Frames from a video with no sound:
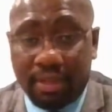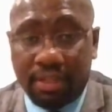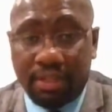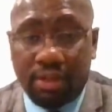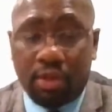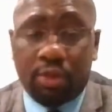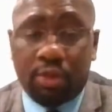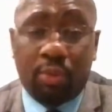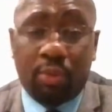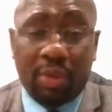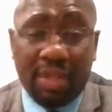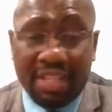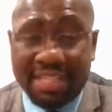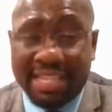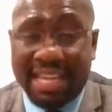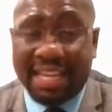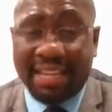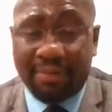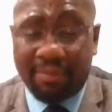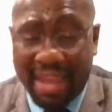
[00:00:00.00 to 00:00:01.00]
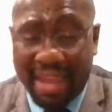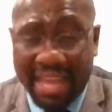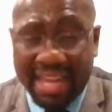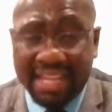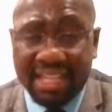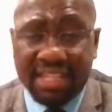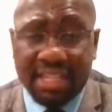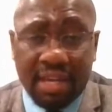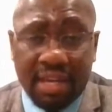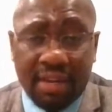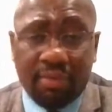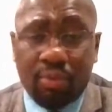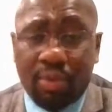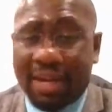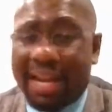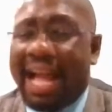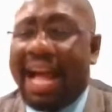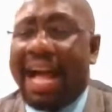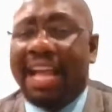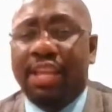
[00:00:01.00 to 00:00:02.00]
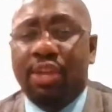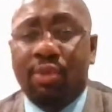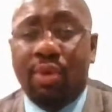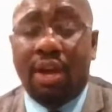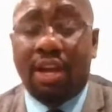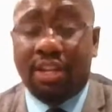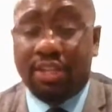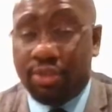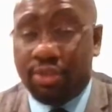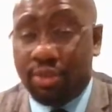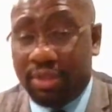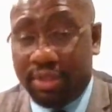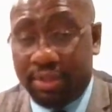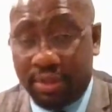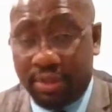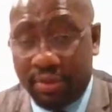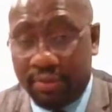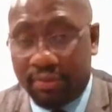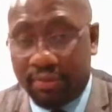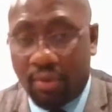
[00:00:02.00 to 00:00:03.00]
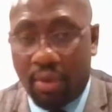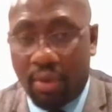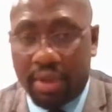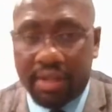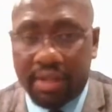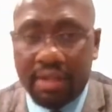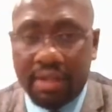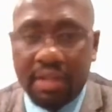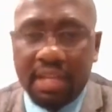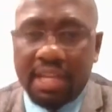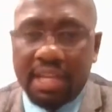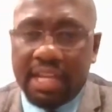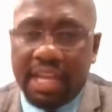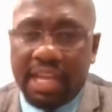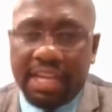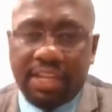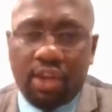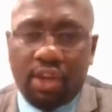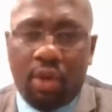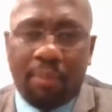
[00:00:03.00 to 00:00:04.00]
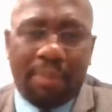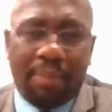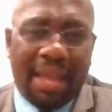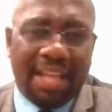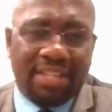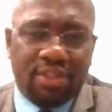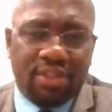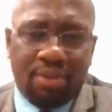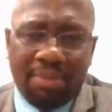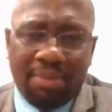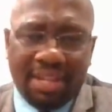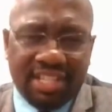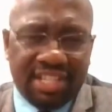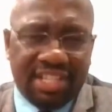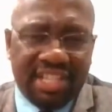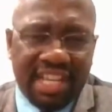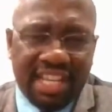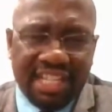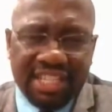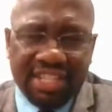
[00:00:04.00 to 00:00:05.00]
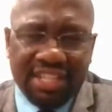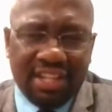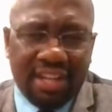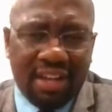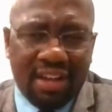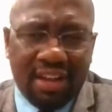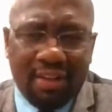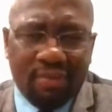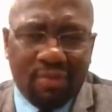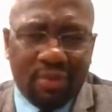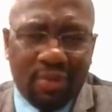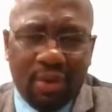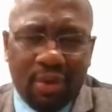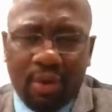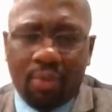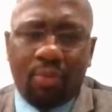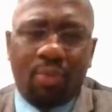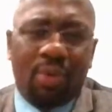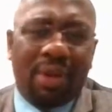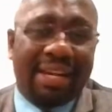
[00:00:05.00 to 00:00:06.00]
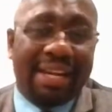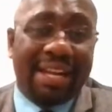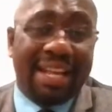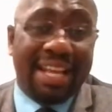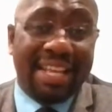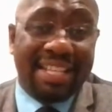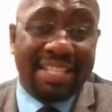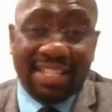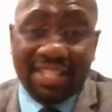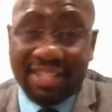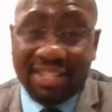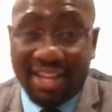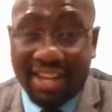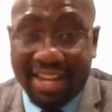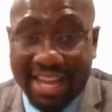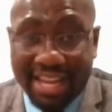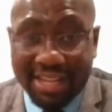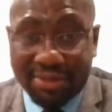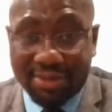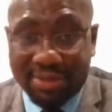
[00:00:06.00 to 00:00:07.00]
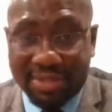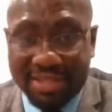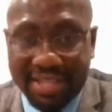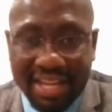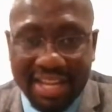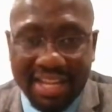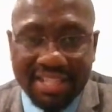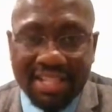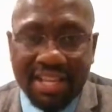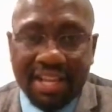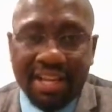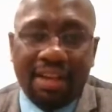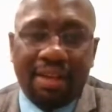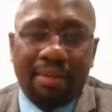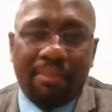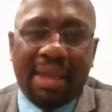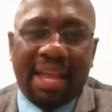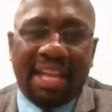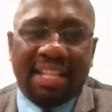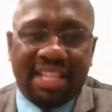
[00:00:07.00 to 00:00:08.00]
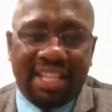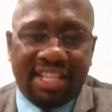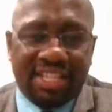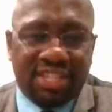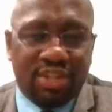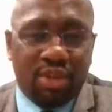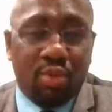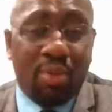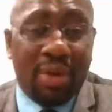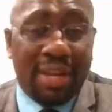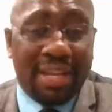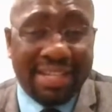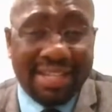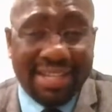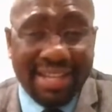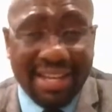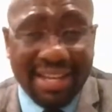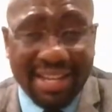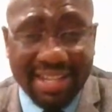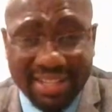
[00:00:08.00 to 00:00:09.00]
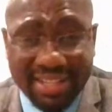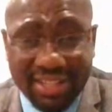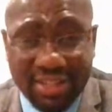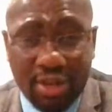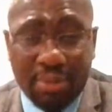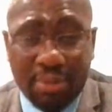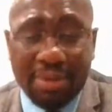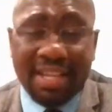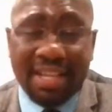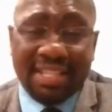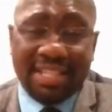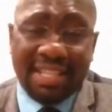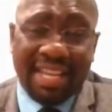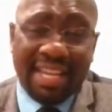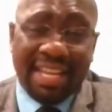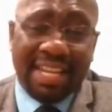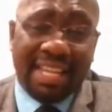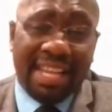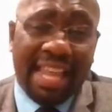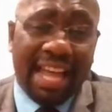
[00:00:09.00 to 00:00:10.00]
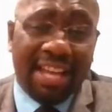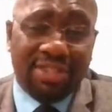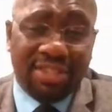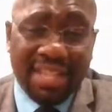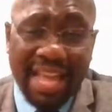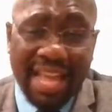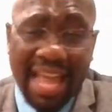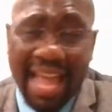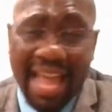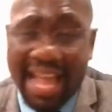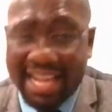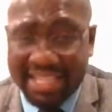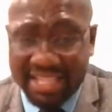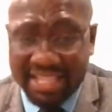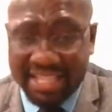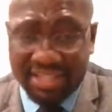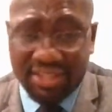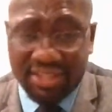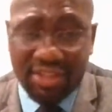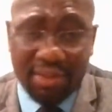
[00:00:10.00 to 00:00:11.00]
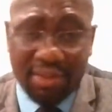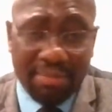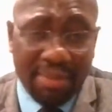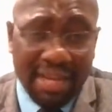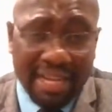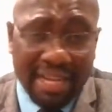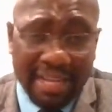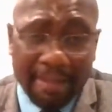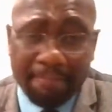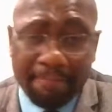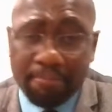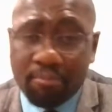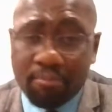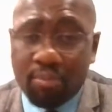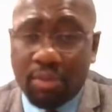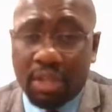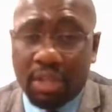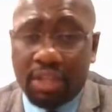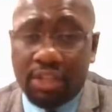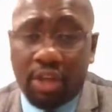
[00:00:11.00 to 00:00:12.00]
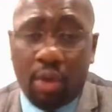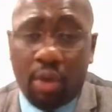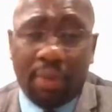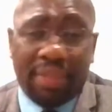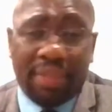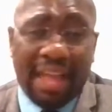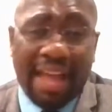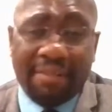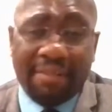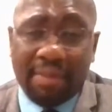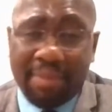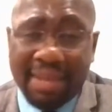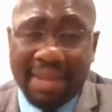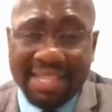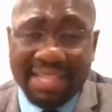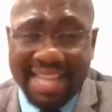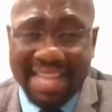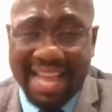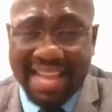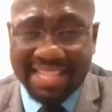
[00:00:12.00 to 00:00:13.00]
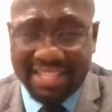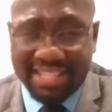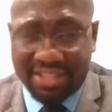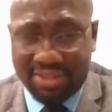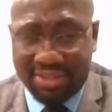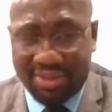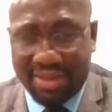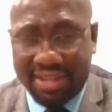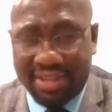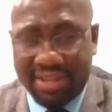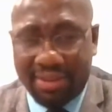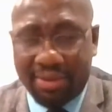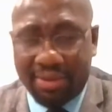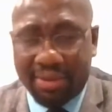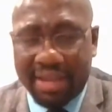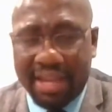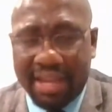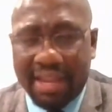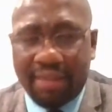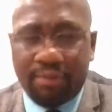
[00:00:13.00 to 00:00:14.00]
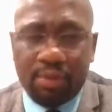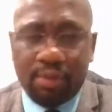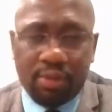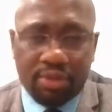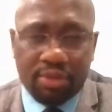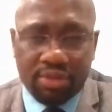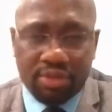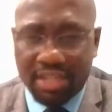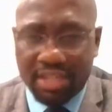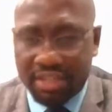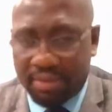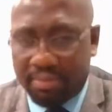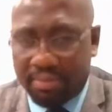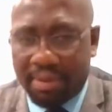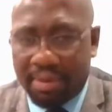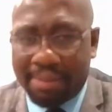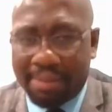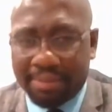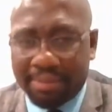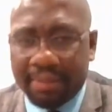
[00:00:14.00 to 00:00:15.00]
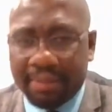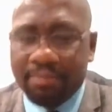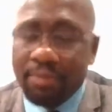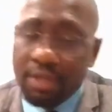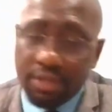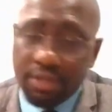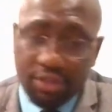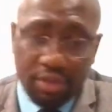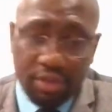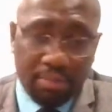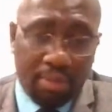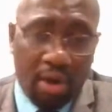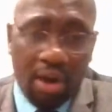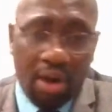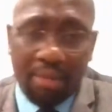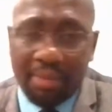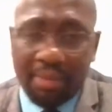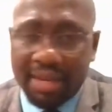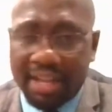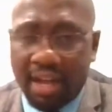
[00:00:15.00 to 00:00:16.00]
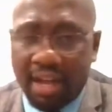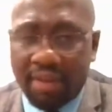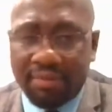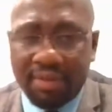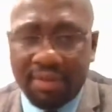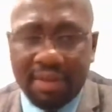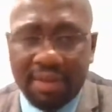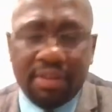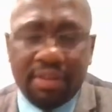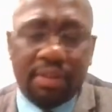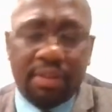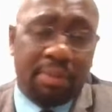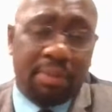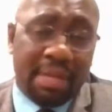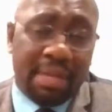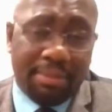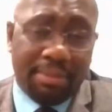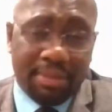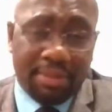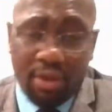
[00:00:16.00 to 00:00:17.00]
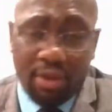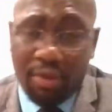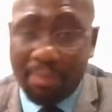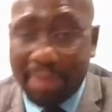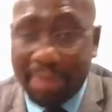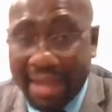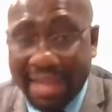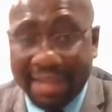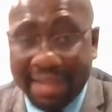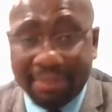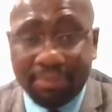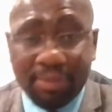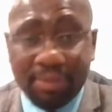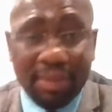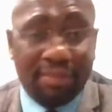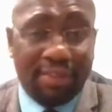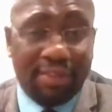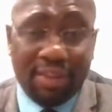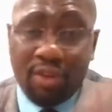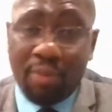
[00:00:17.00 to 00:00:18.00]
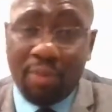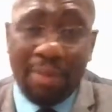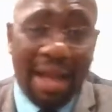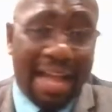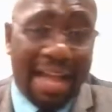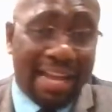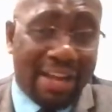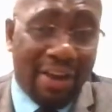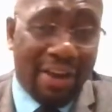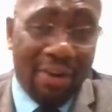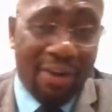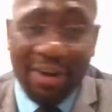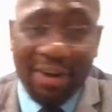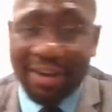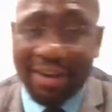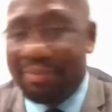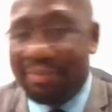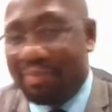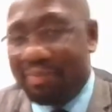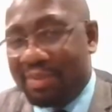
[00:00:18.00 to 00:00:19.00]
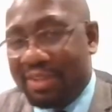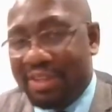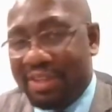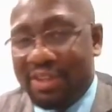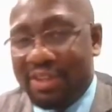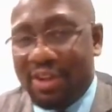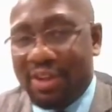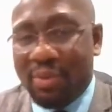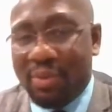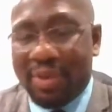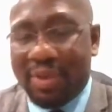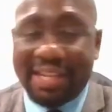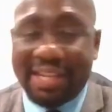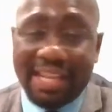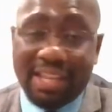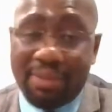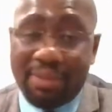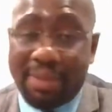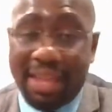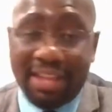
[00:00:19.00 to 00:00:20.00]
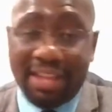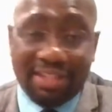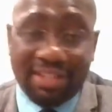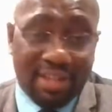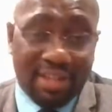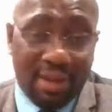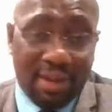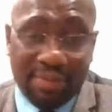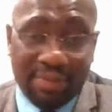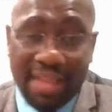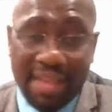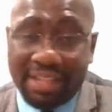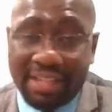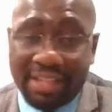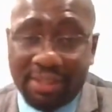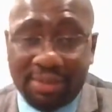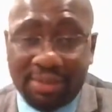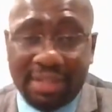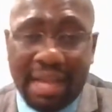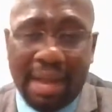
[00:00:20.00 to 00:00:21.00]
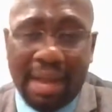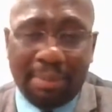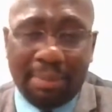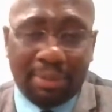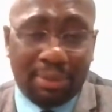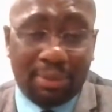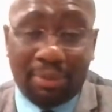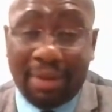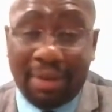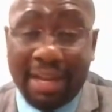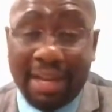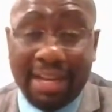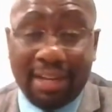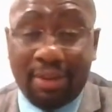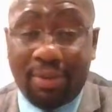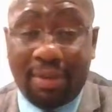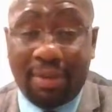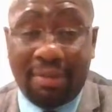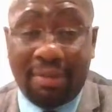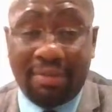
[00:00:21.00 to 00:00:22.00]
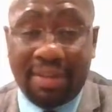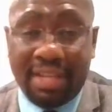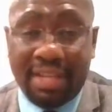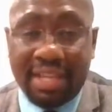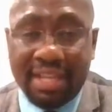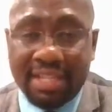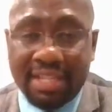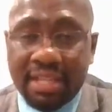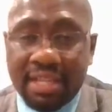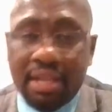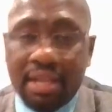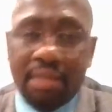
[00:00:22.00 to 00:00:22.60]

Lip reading: to really take advantage of what an IUL can truly do for you. And don't pay so much attention of, what it is, as Doug Andrews says. Pay attention to what it does, because again, it allows you to get access to your money, without having to pay taxes on it. Okay, if you structure it properly. So you borrow money off of it, you become your own bank, you go buy a car, and then you pay yourself that little nominal rate or whatever it is.